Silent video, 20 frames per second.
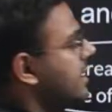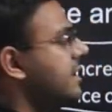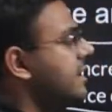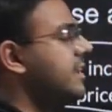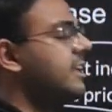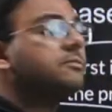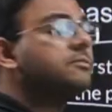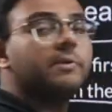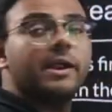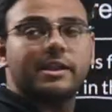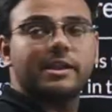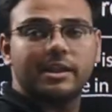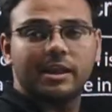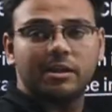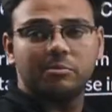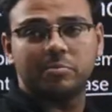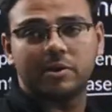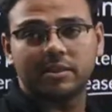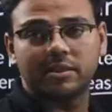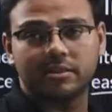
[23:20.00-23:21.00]
increased by
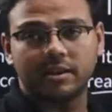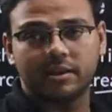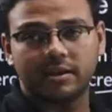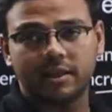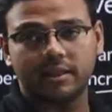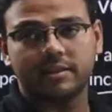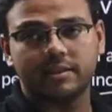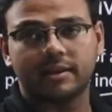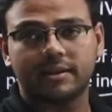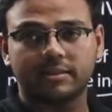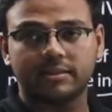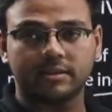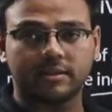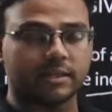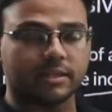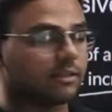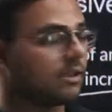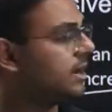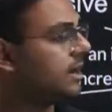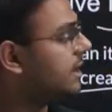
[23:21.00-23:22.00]
10%. That is,
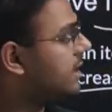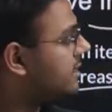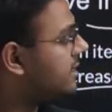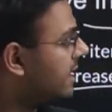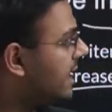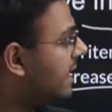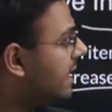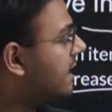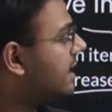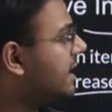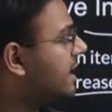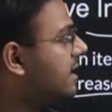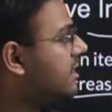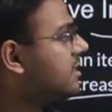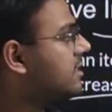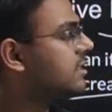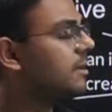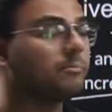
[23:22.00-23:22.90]
it is increased.